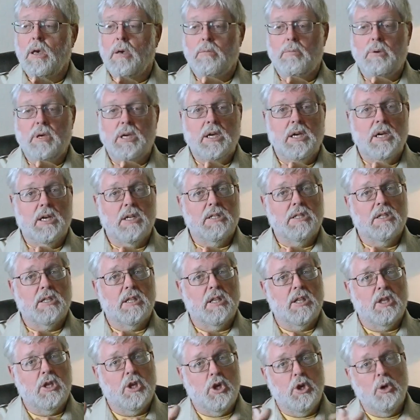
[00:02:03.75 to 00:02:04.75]
because
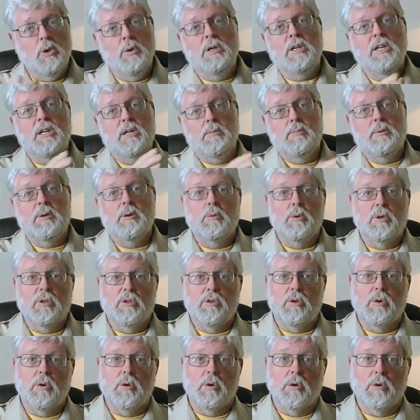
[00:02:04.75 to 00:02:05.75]
you need to be
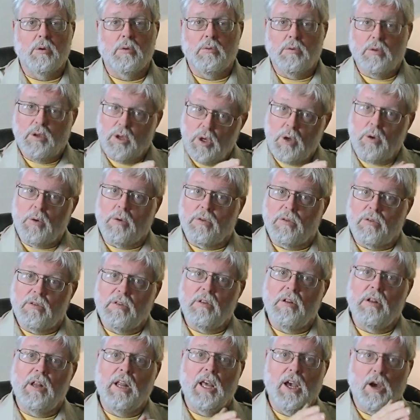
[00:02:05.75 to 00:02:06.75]
with your youth
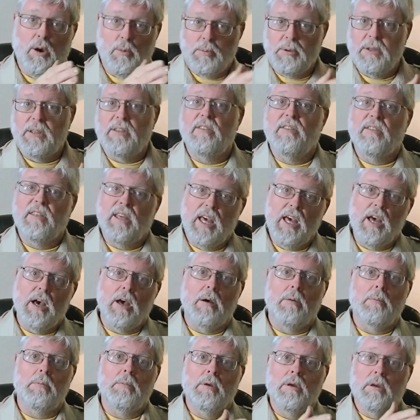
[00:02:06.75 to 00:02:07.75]
and helping
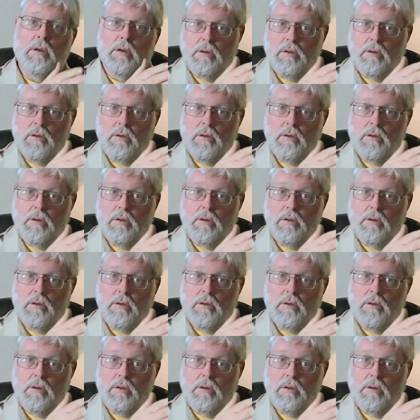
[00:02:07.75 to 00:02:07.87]
them